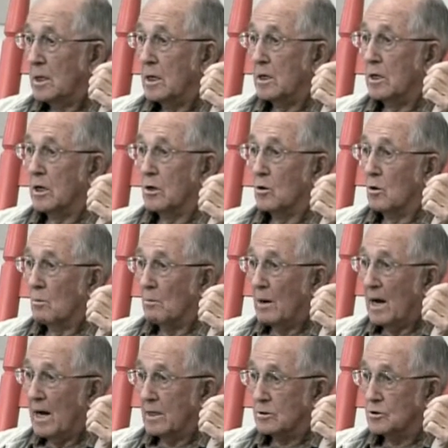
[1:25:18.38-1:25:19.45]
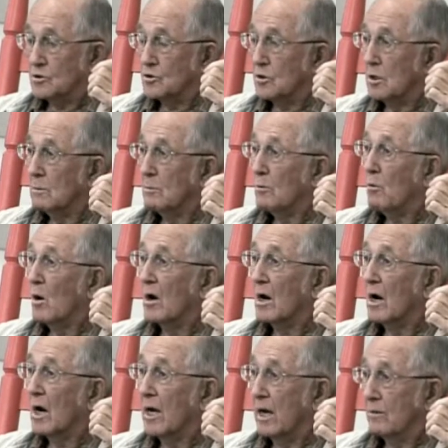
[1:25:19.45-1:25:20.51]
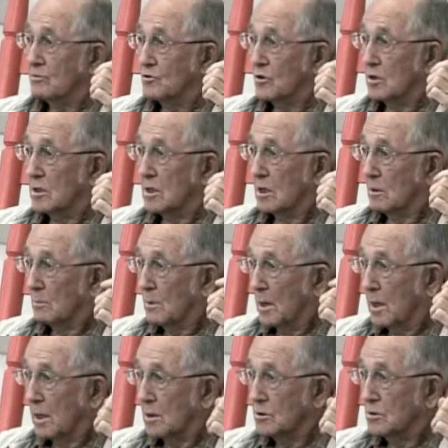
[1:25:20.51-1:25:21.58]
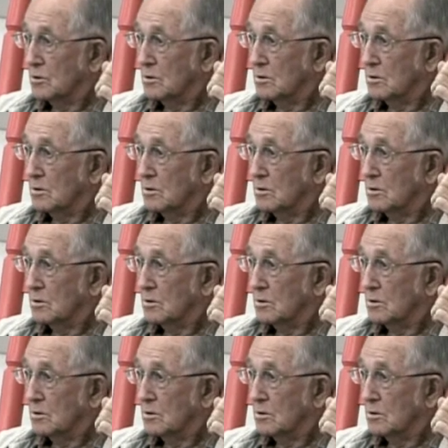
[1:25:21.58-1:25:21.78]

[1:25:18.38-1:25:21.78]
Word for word: It ain't going back to some of what I have seen in the past.